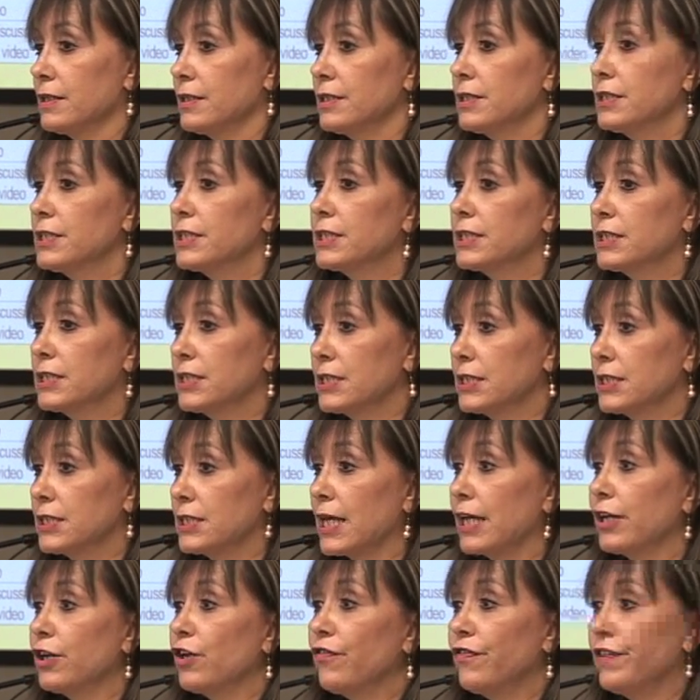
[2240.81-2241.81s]

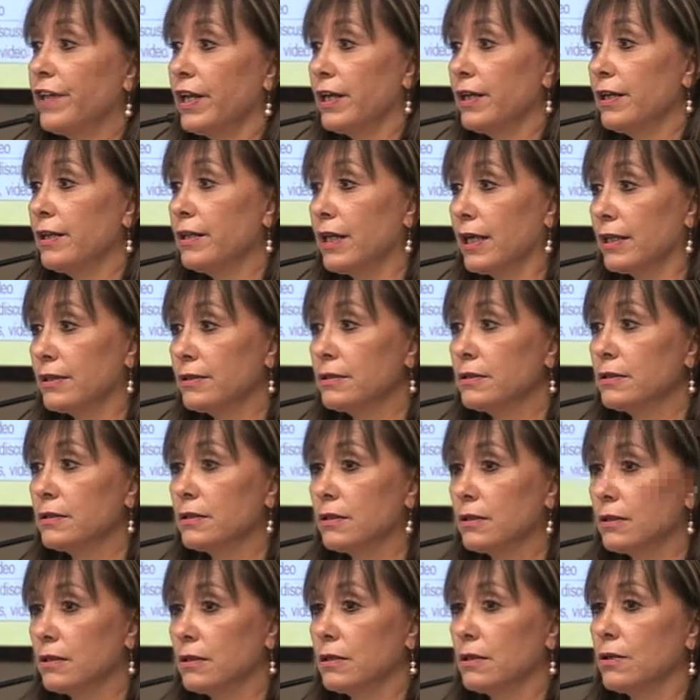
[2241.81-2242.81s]
Some of them that
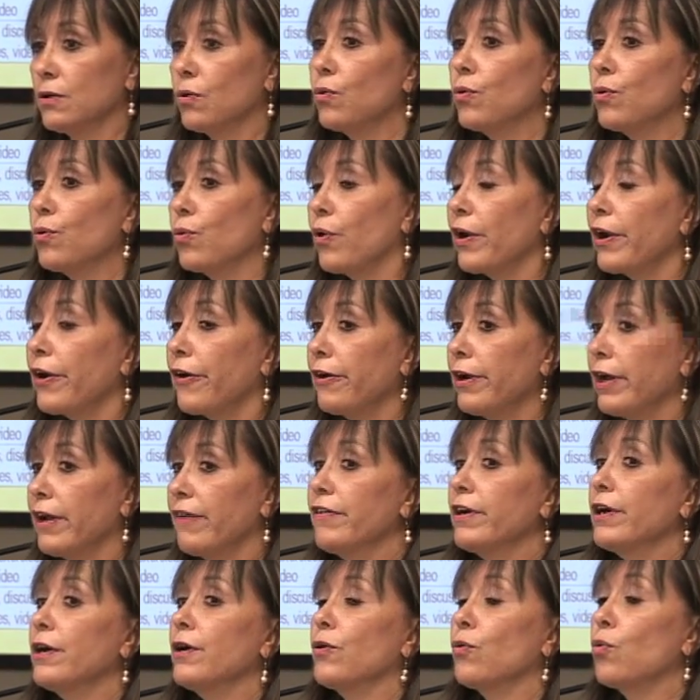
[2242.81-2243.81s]
were
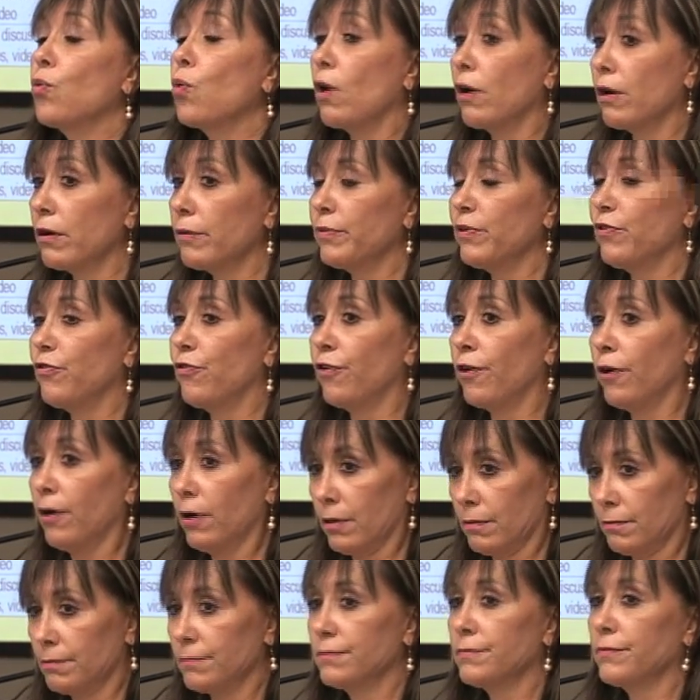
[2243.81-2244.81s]
never worked
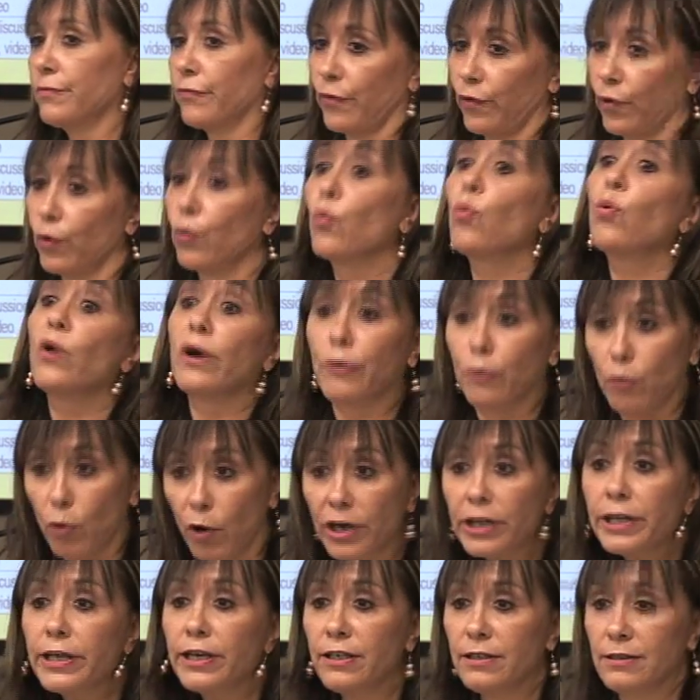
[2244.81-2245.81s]
before were
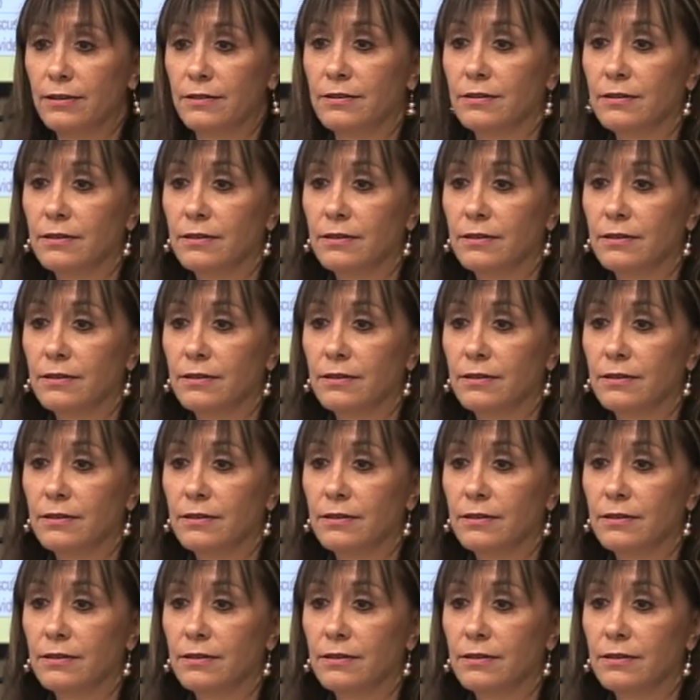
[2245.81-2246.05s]
working.